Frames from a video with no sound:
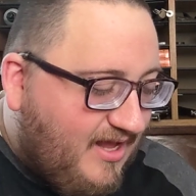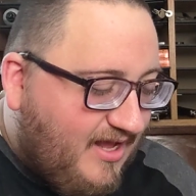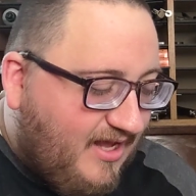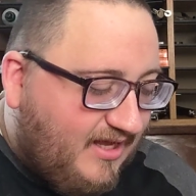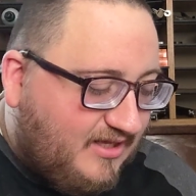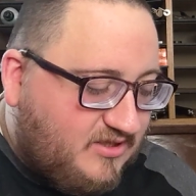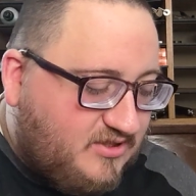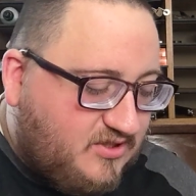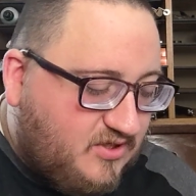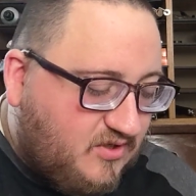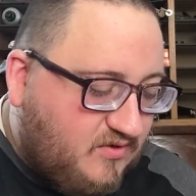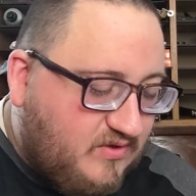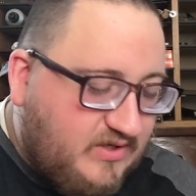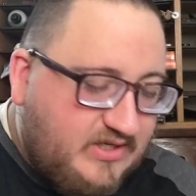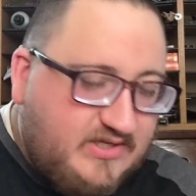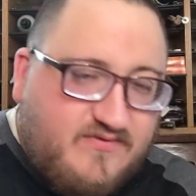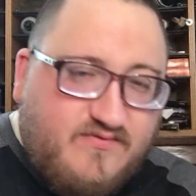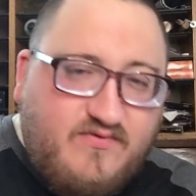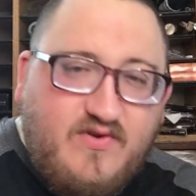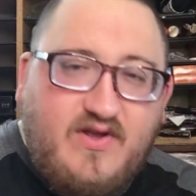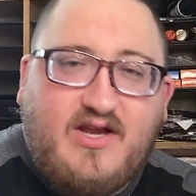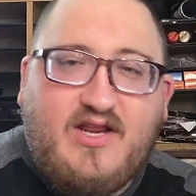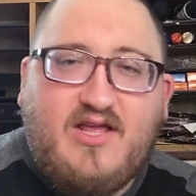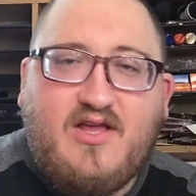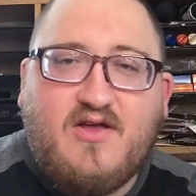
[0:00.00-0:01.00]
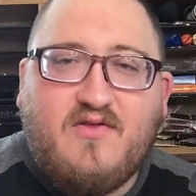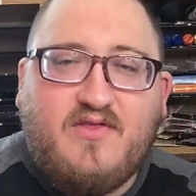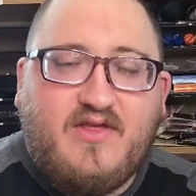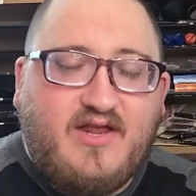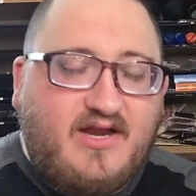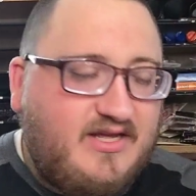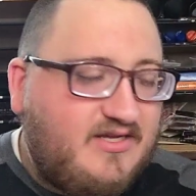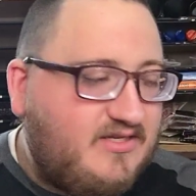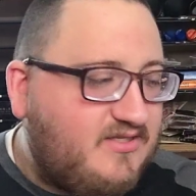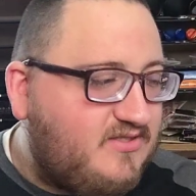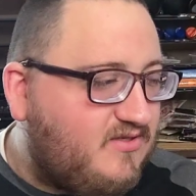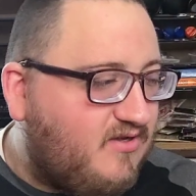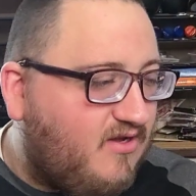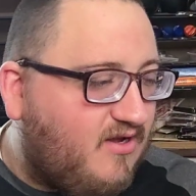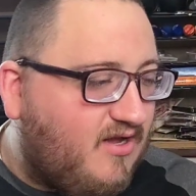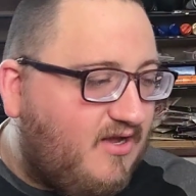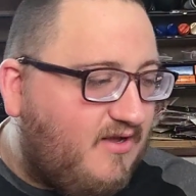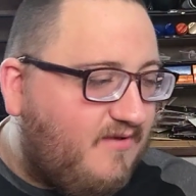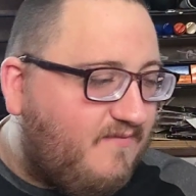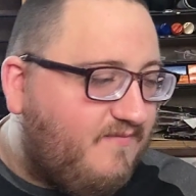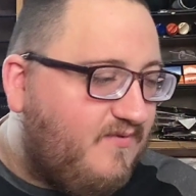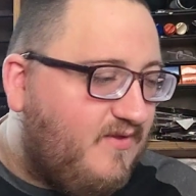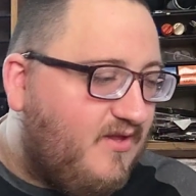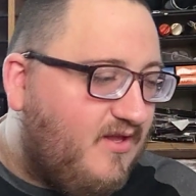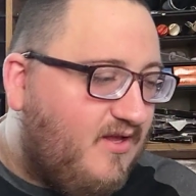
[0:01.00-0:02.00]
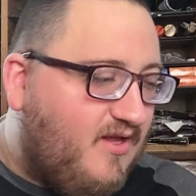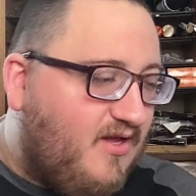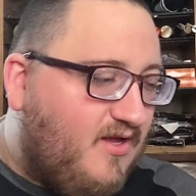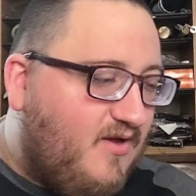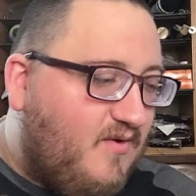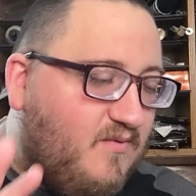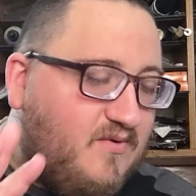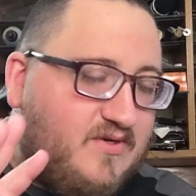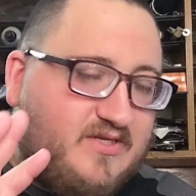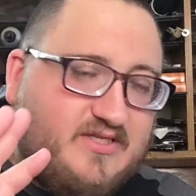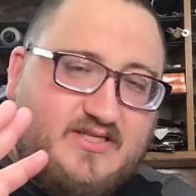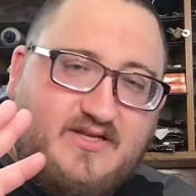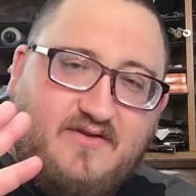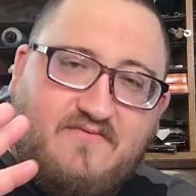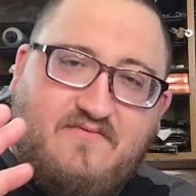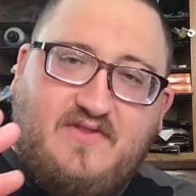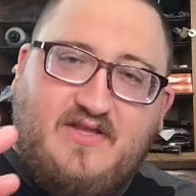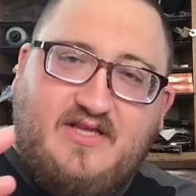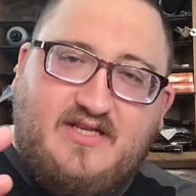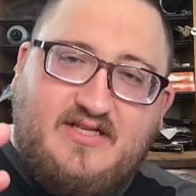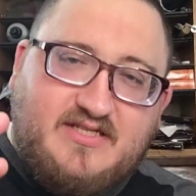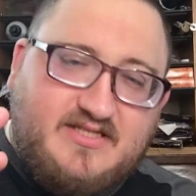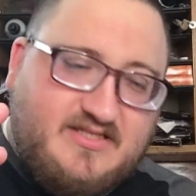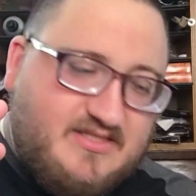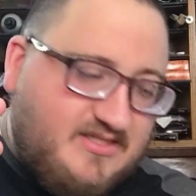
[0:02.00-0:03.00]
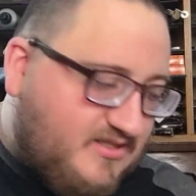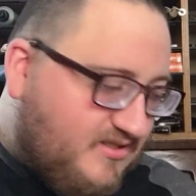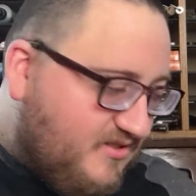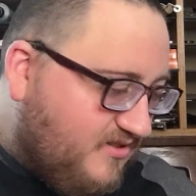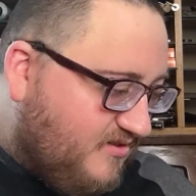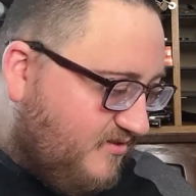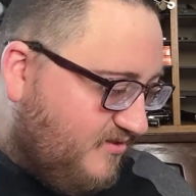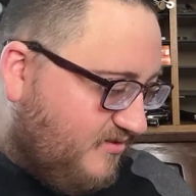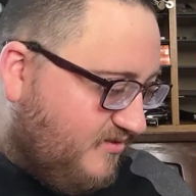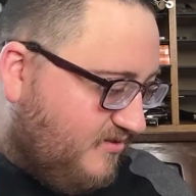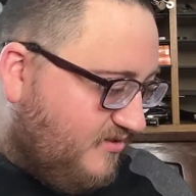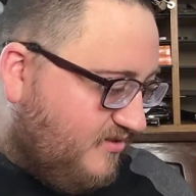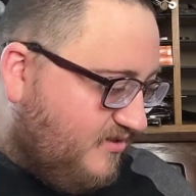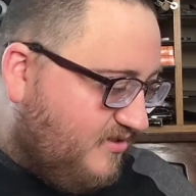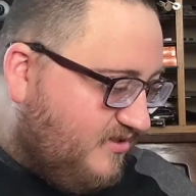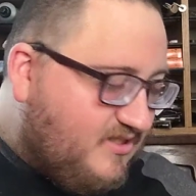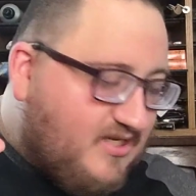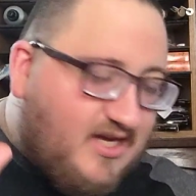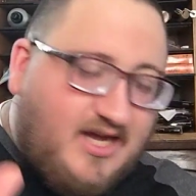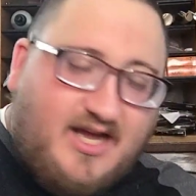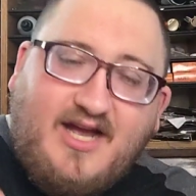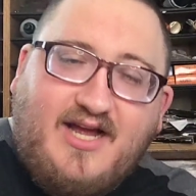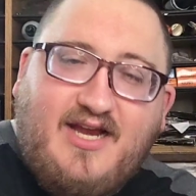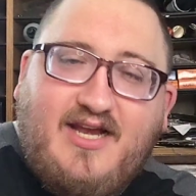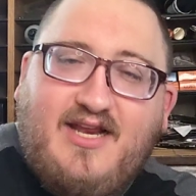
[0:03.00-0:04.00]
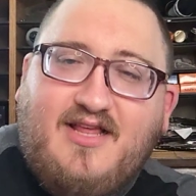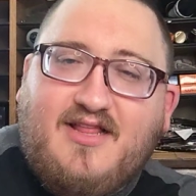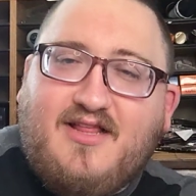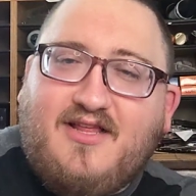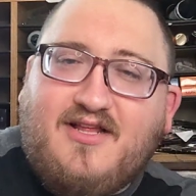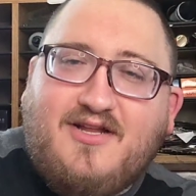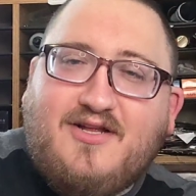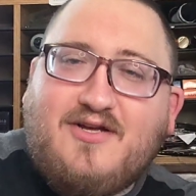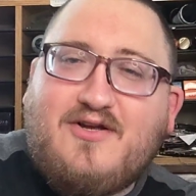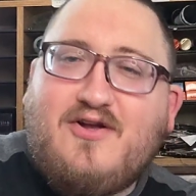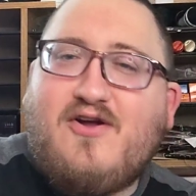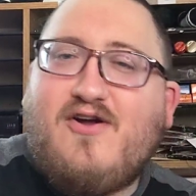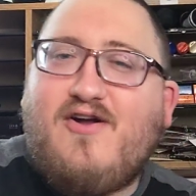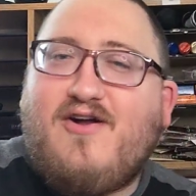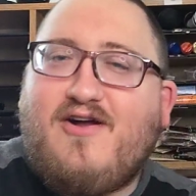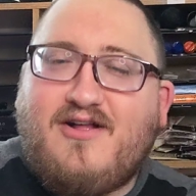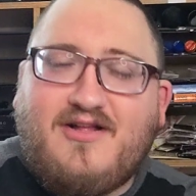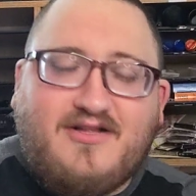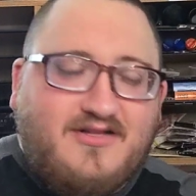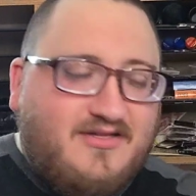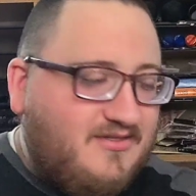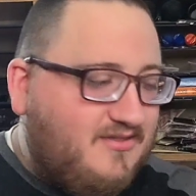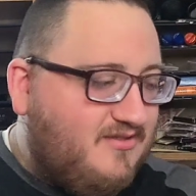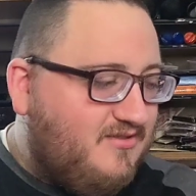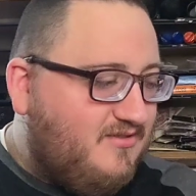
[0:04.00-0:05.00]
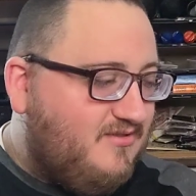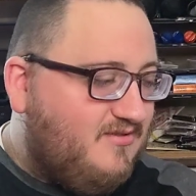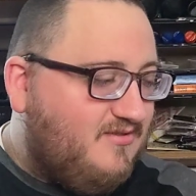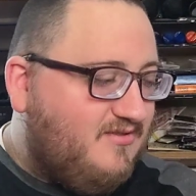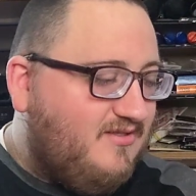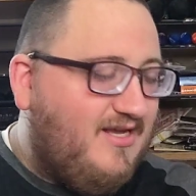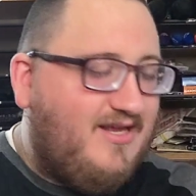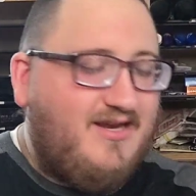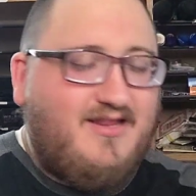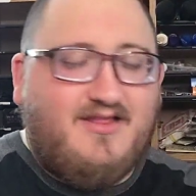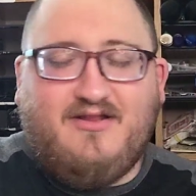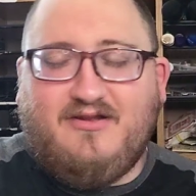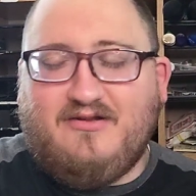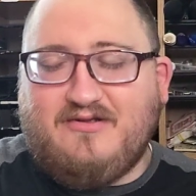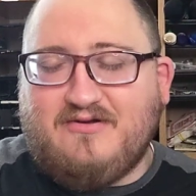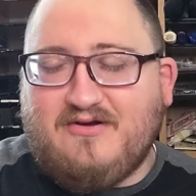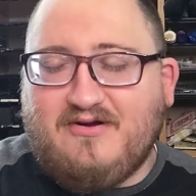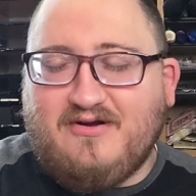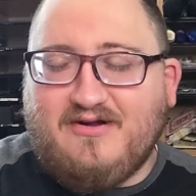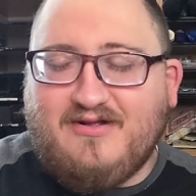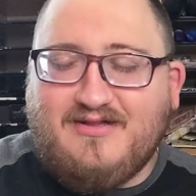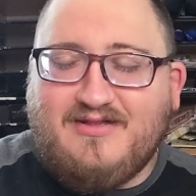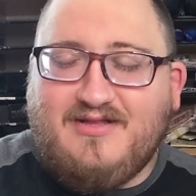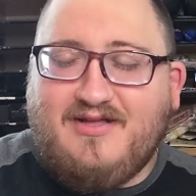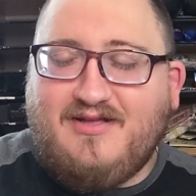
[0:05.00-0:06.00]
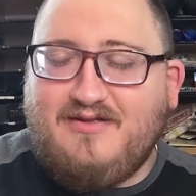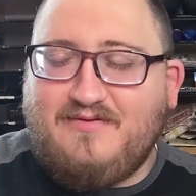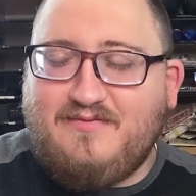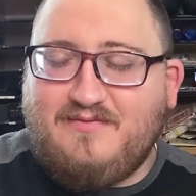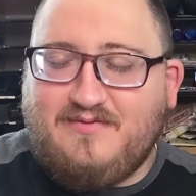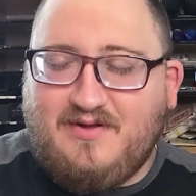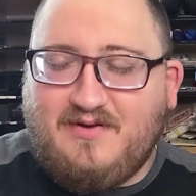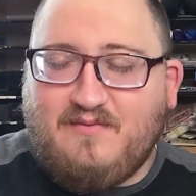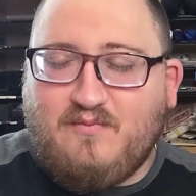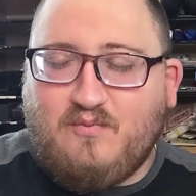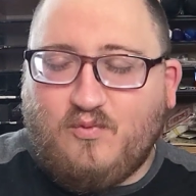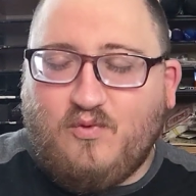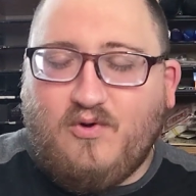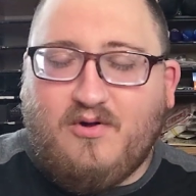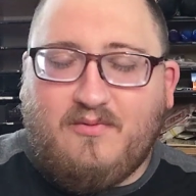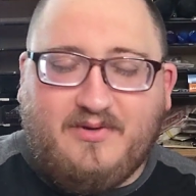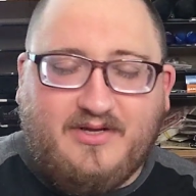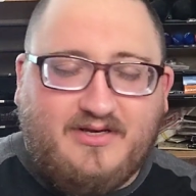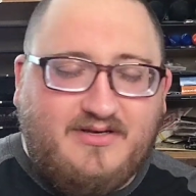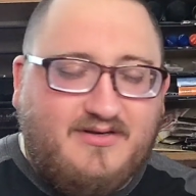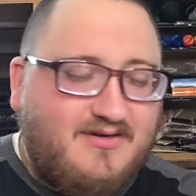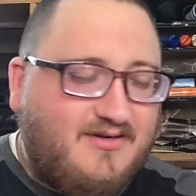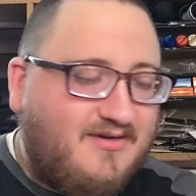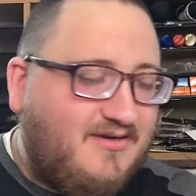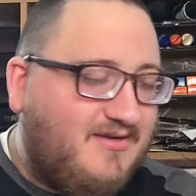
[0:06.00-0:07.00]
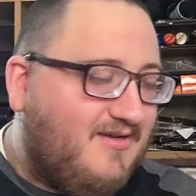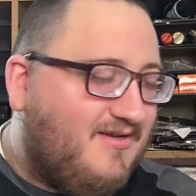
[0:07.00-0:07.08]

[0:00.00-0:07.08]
And so this video that I saw was of this tiny little girl, not a little girl, a woman,